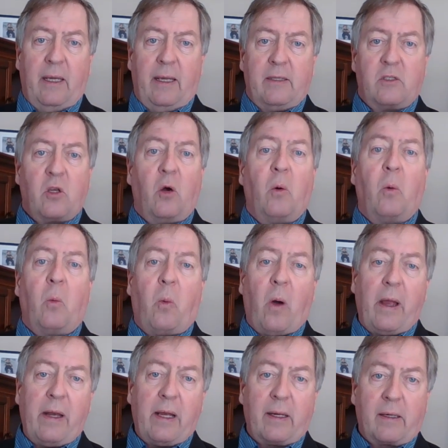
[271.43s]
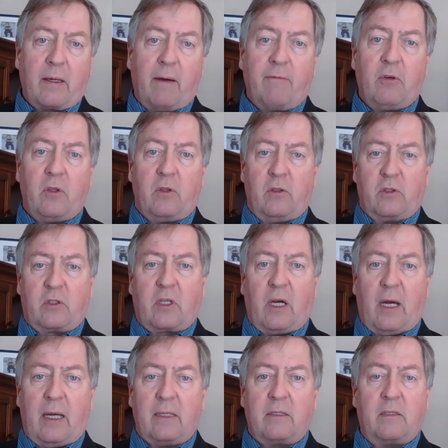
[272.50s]
So why not cover those
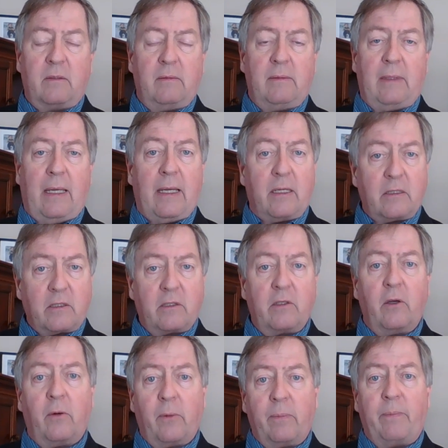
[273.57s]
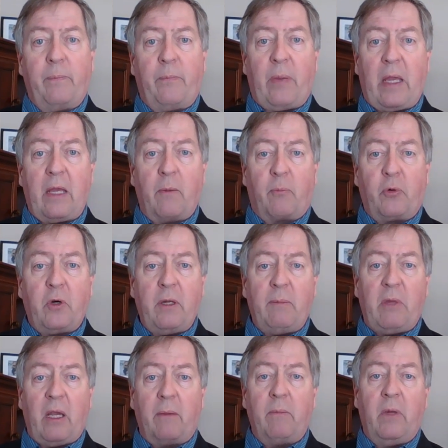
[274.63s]
costs? Yes, you'll pay a
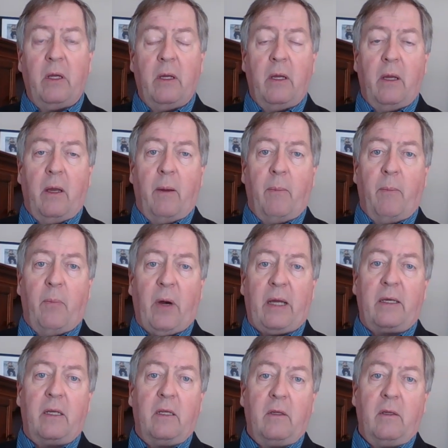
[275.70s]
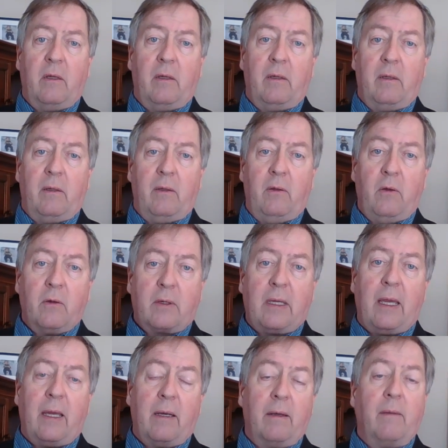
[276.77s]
premium, but you
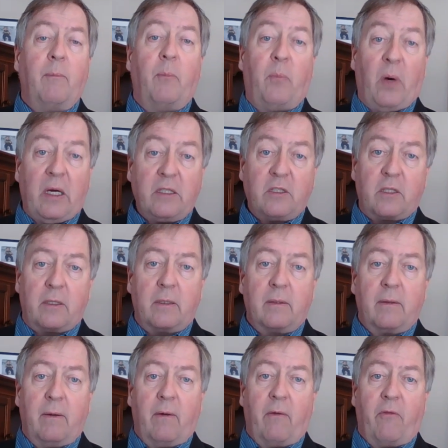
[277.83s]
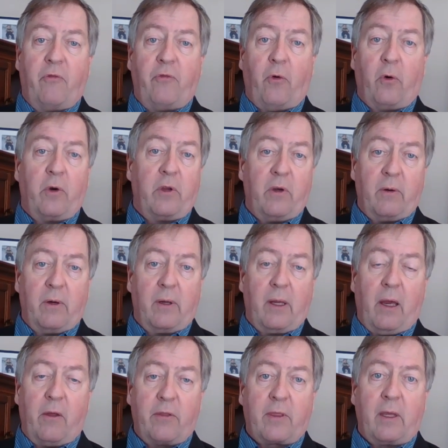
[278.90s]
can budget for your
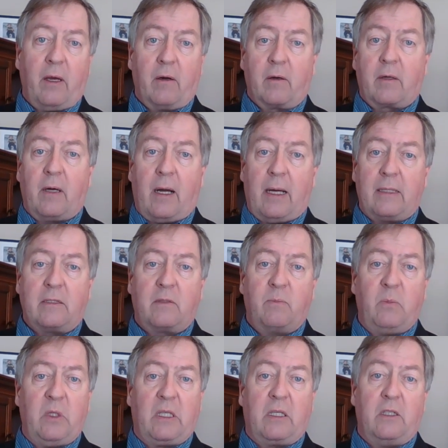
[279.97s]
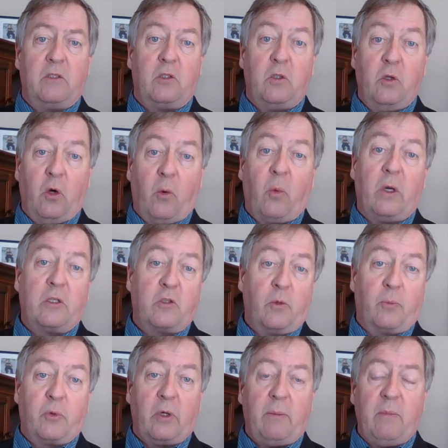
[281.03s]
healthcare costs because you know what your
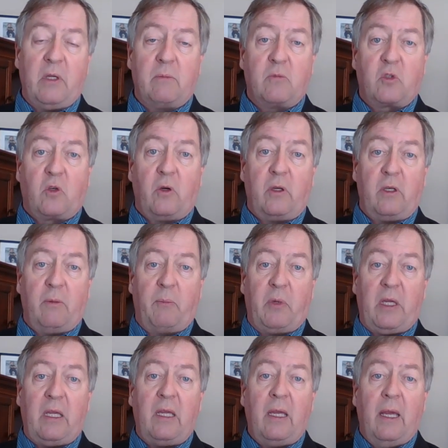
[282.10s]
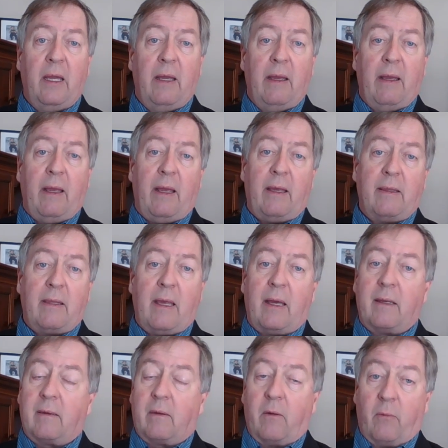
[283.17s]
premium is going to be and
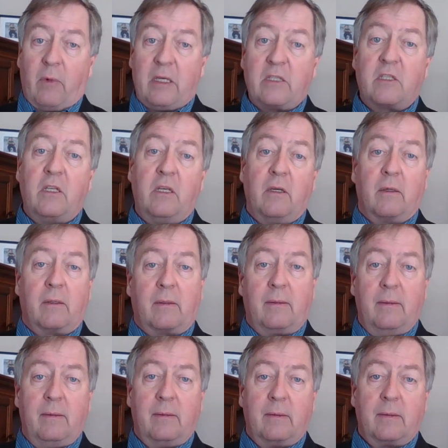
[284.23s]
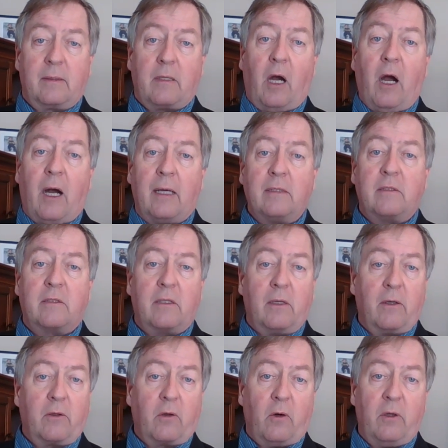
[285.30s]
that the rest of your costs
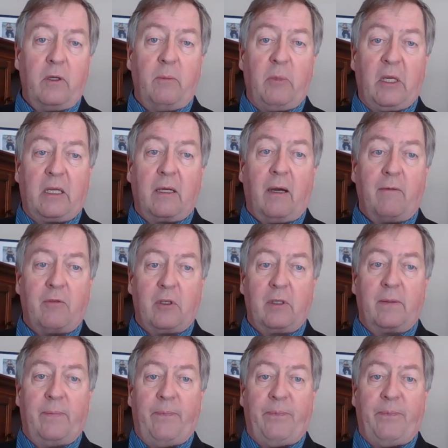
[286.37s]
are going to be covered.